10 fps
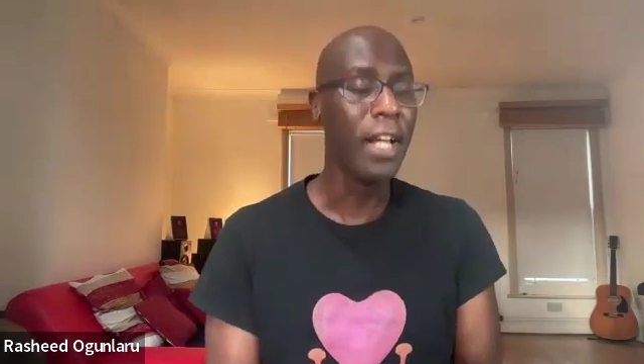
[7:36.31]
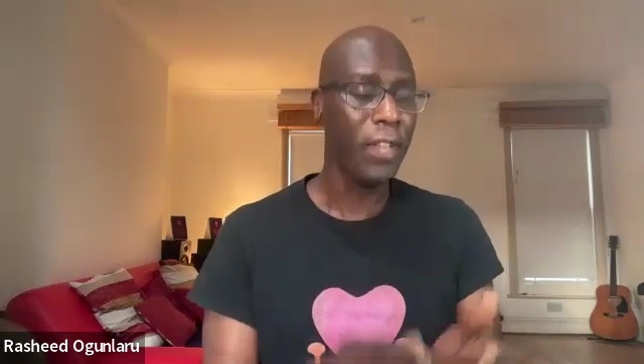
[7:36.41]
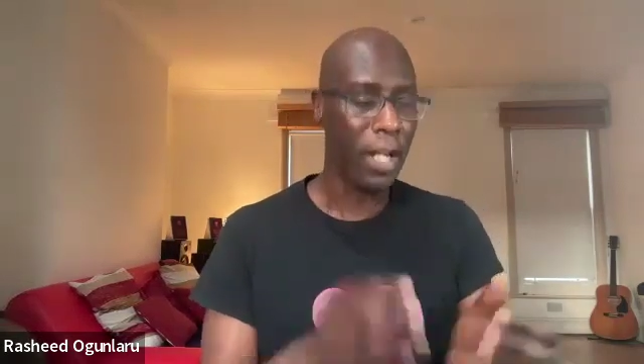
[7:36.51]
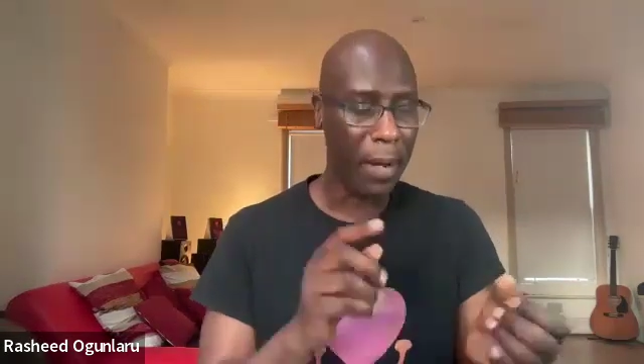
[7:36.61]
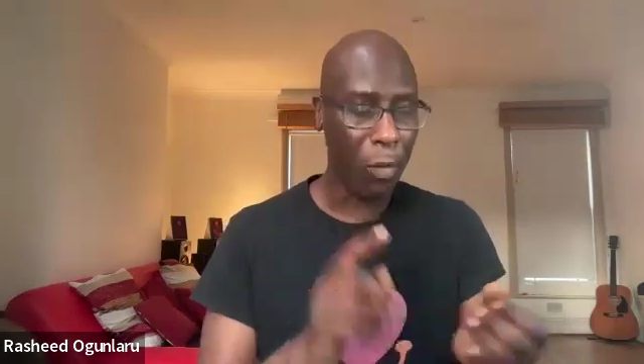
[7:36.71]

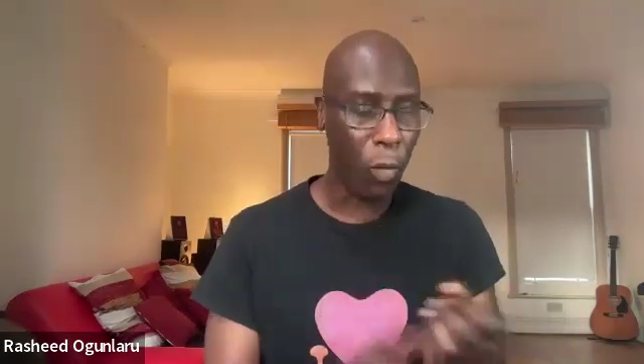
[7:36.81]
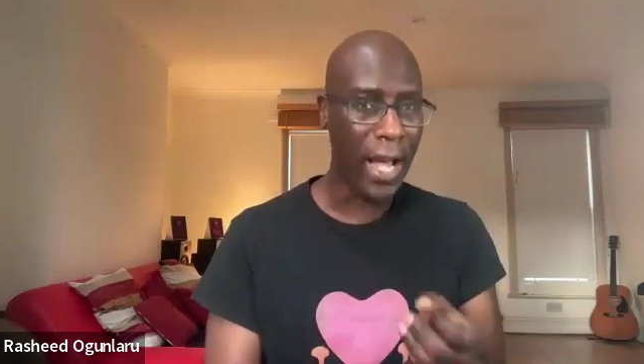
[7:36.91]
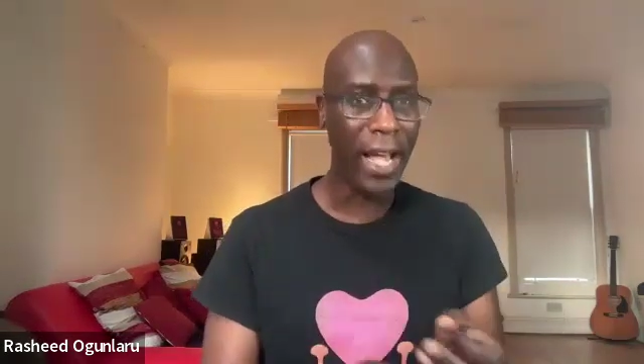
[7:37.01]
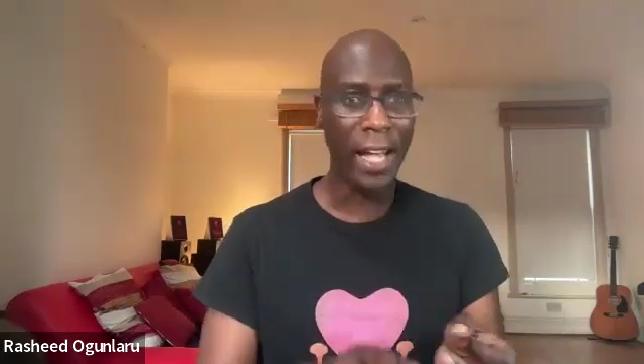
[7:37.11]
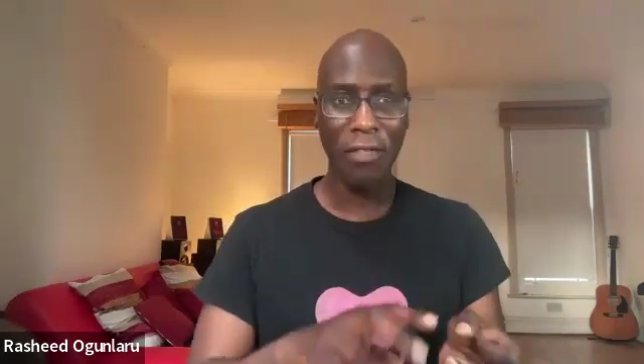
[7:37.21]
Think about
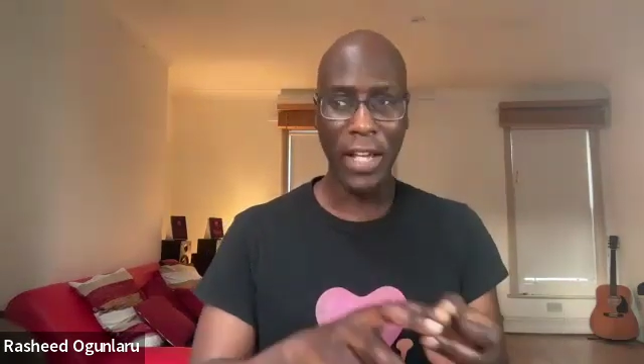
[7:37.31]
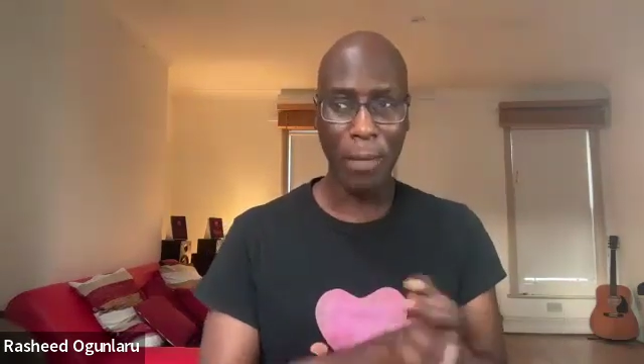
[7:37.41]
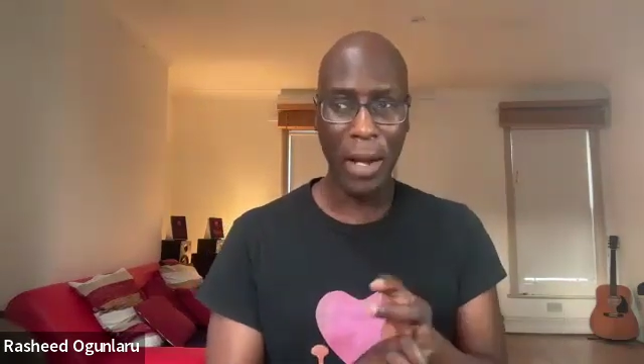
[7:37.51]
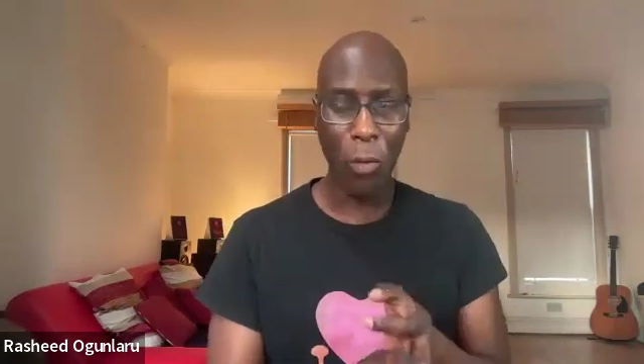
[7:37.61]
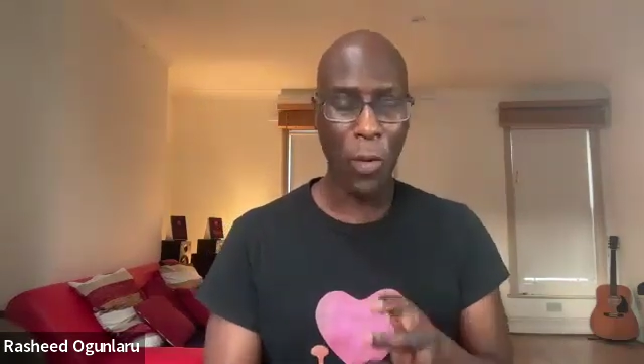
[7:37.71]
where, think
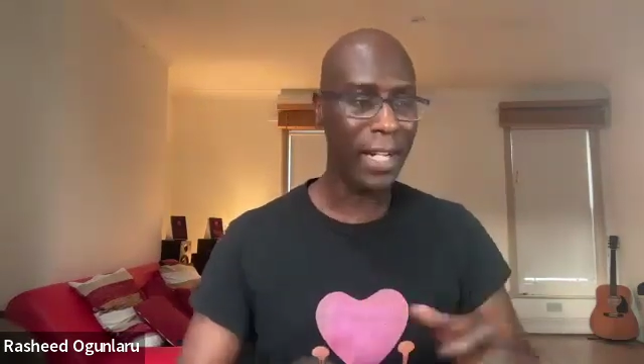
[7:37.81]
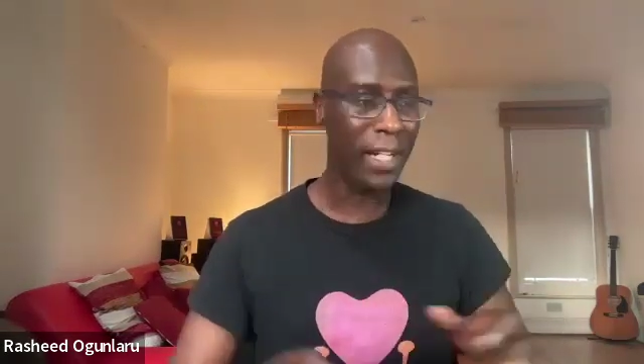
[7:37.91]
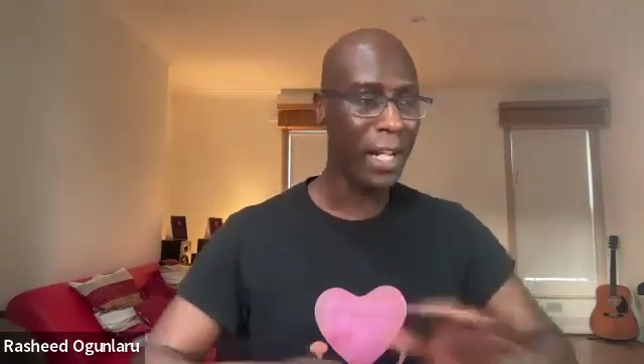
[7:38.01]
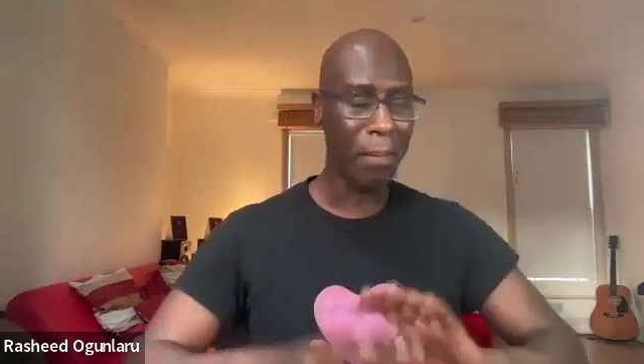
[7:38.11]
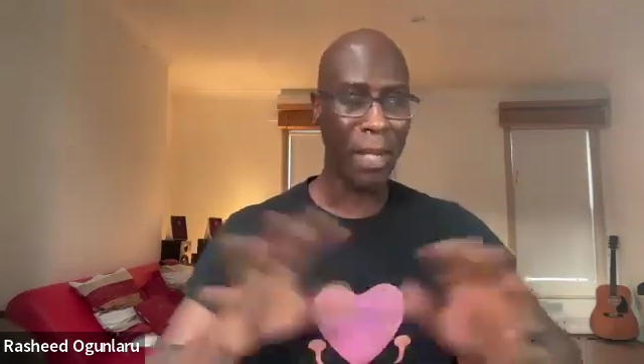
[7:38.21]
about
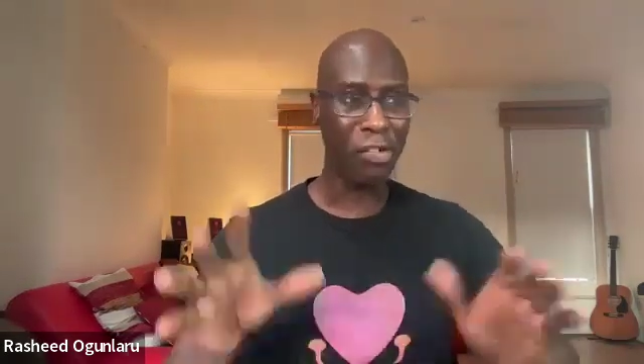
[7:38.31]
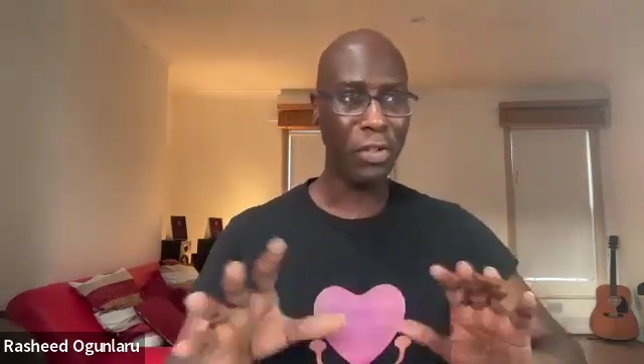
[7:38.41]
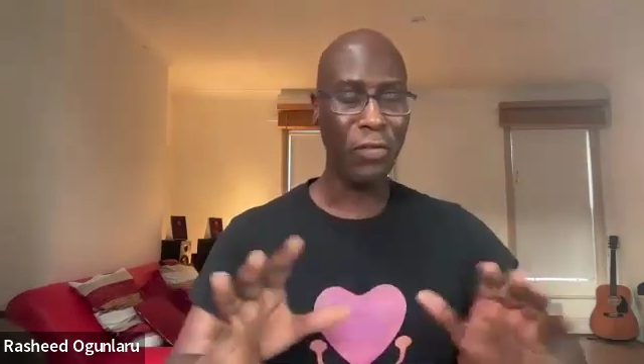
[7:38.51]
when, make sure